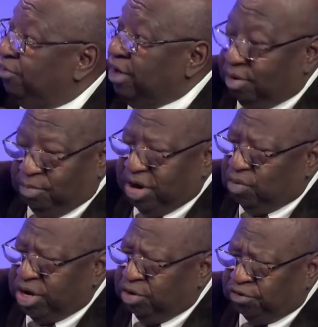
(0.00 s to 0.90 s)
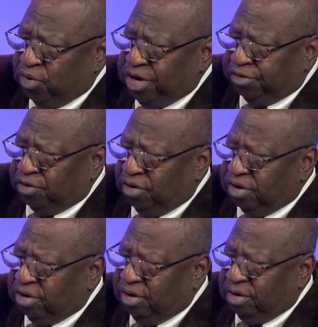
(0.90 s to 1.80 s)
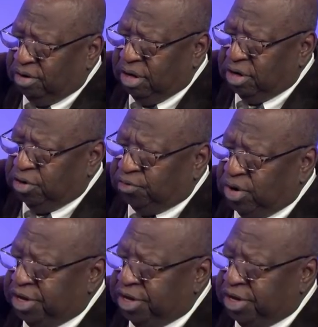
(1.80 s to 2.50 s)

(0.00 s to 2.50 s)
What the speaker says: celebrate, what, your 23rd? Your 23rd